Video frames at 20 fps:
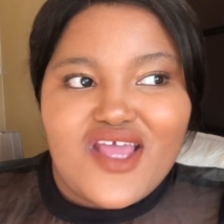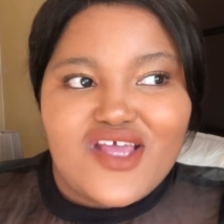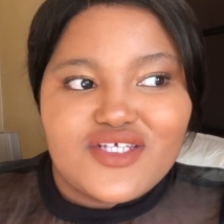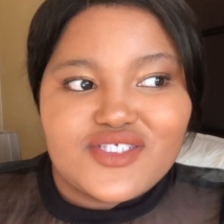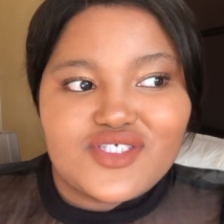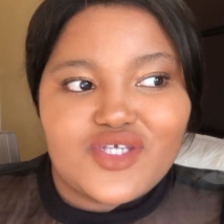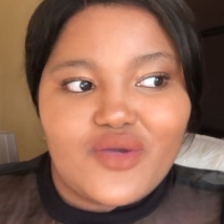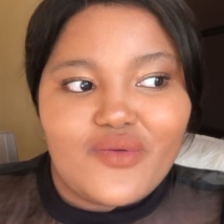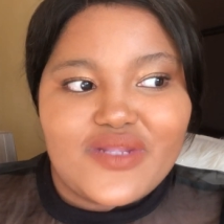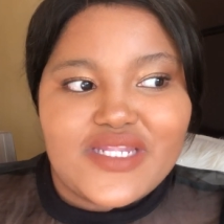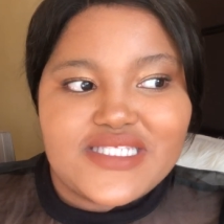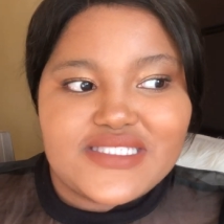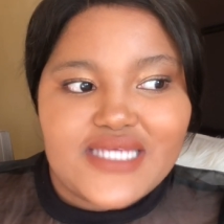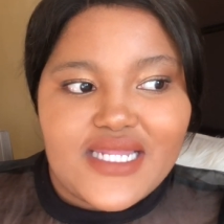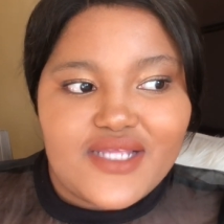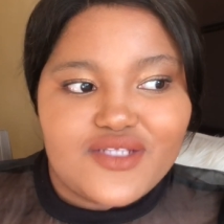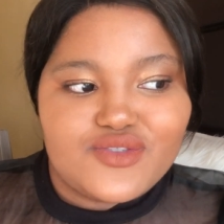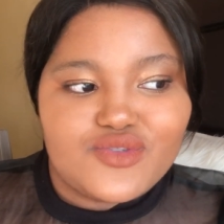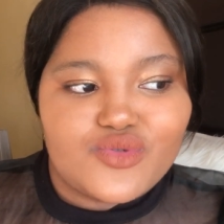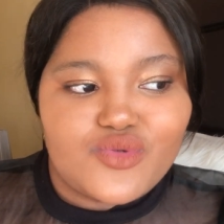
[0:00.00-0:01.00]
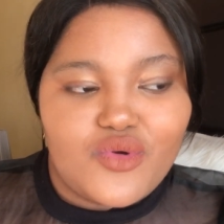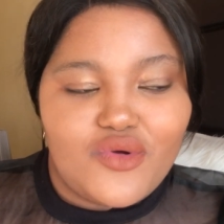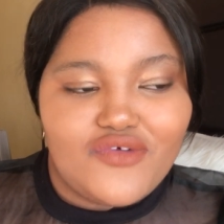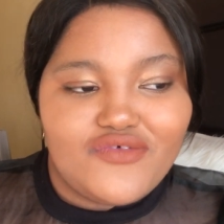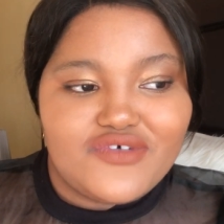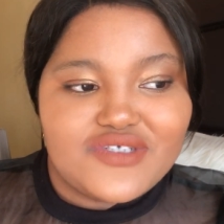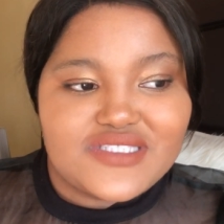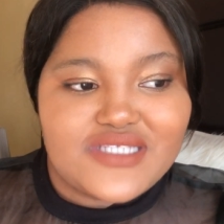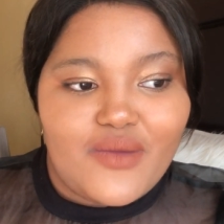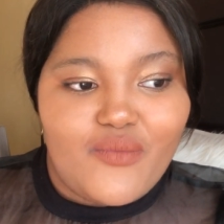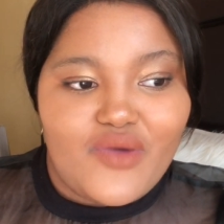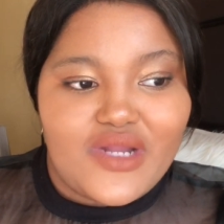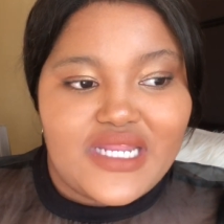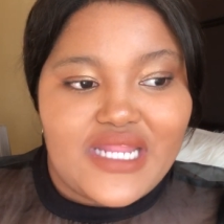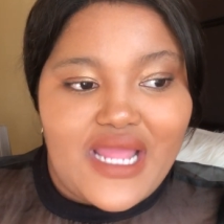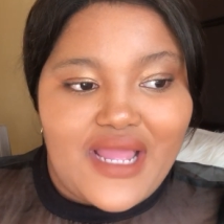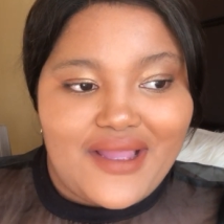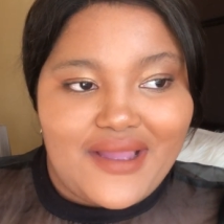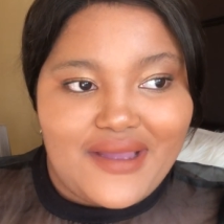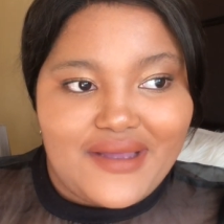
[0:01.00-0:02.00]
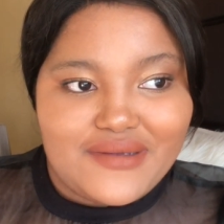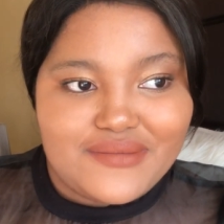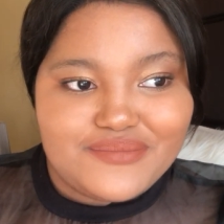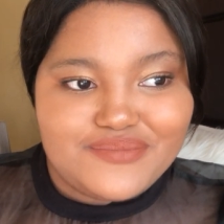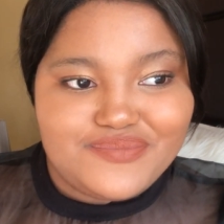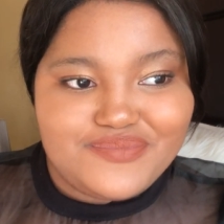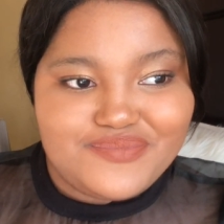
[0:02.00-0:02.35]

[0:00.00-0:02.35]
So we decided to go for someone younger.